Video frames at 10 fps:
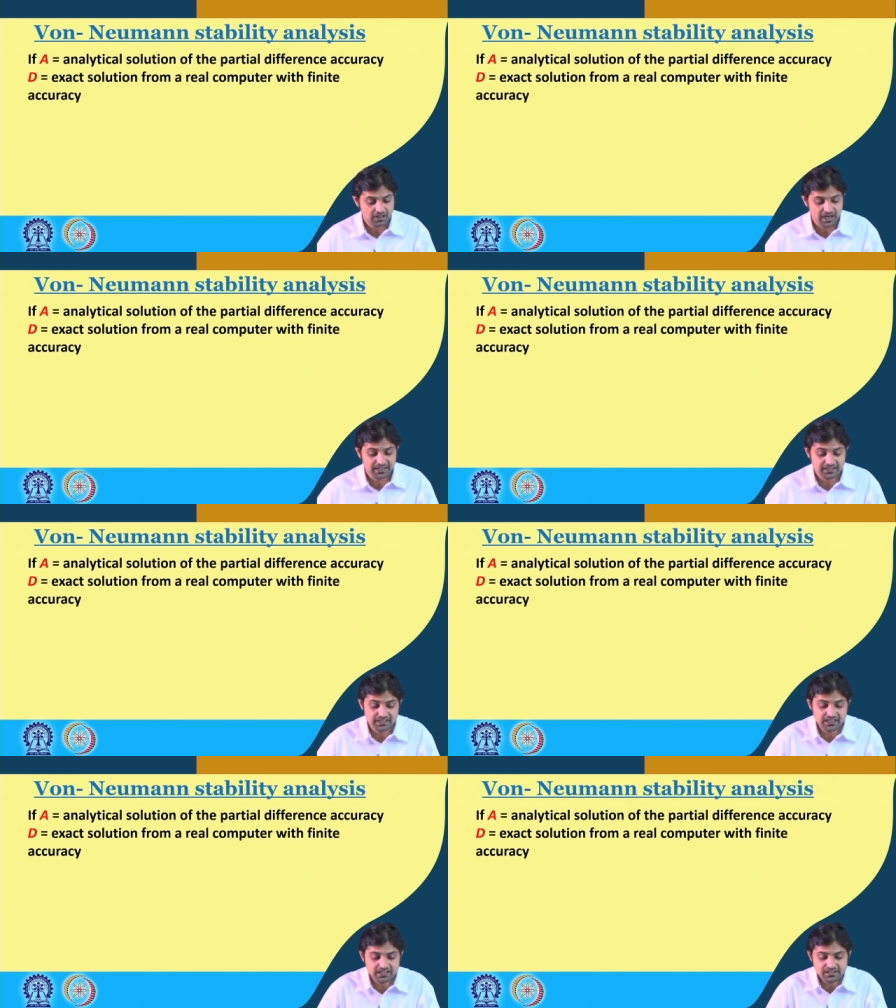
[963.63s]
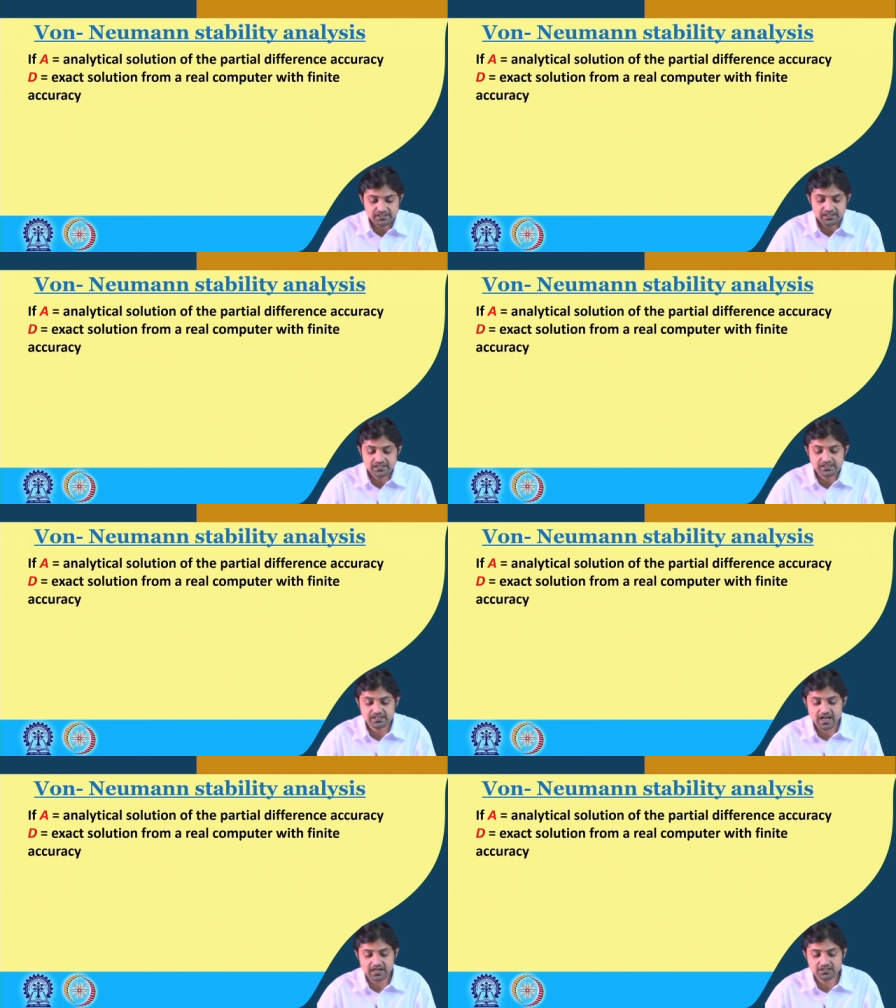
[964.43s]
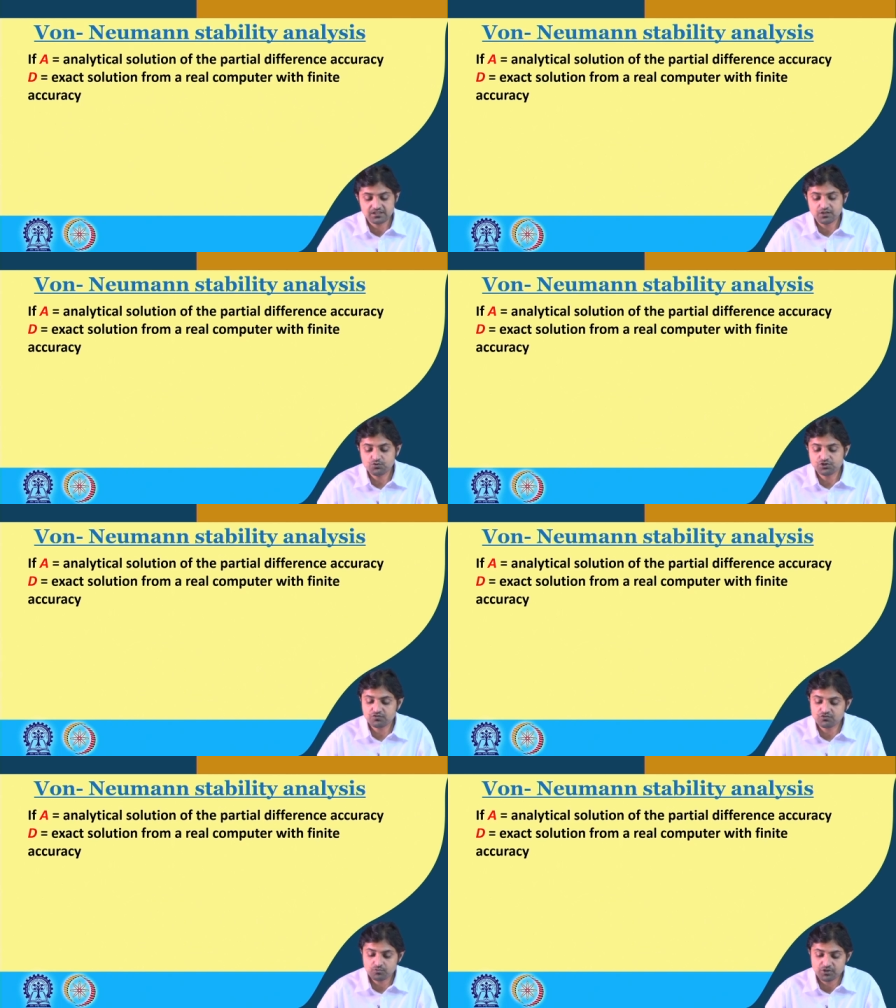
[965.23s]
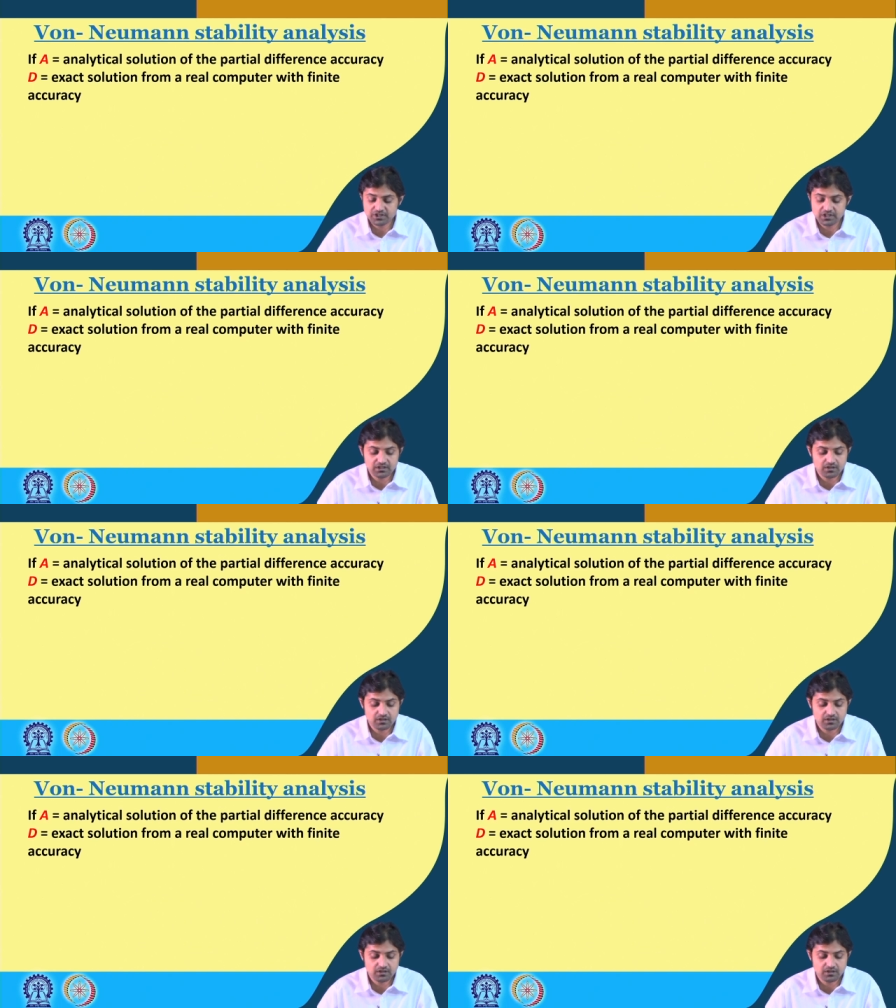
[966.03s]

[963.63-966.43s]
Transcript: and D is the exact solution from a real